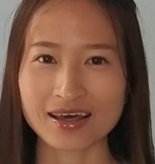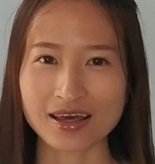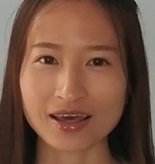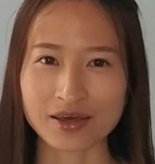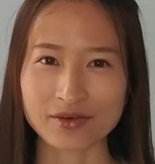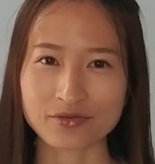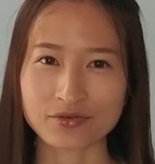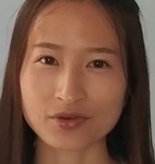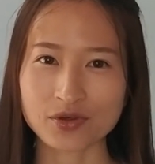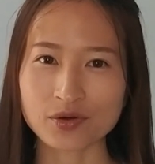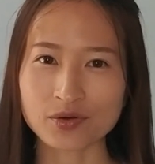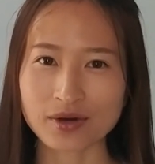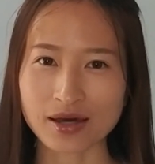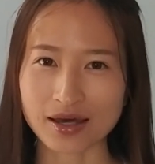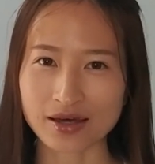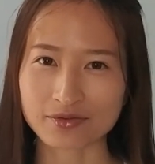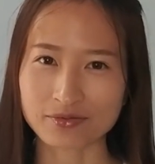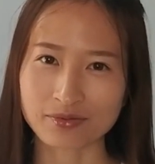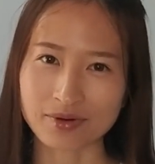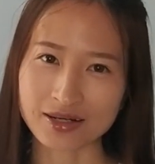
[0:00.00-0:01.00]
If you
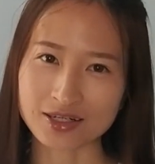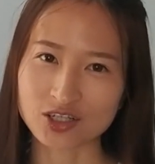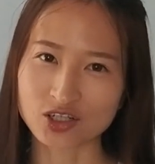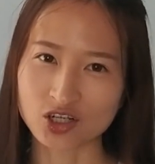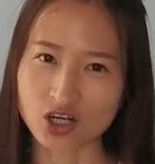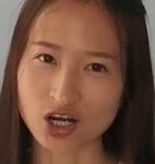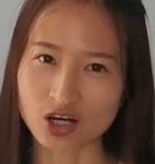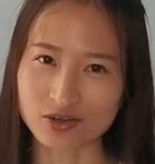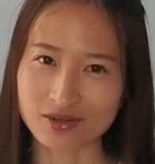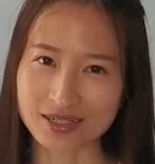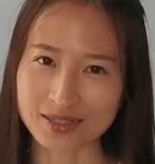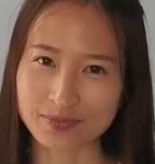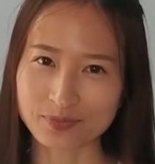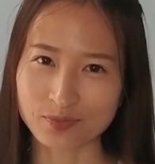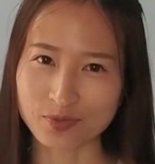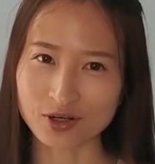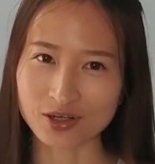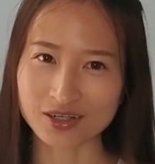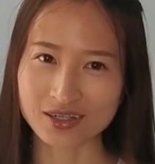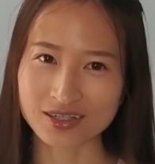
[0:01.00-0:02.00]
have read Dolores'
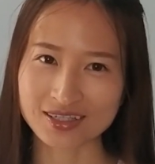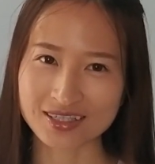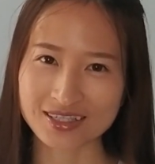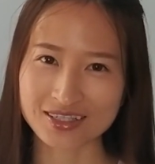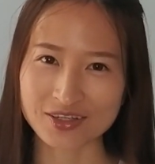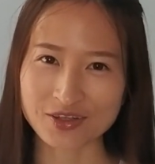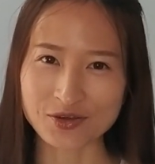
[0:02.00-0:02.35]
books,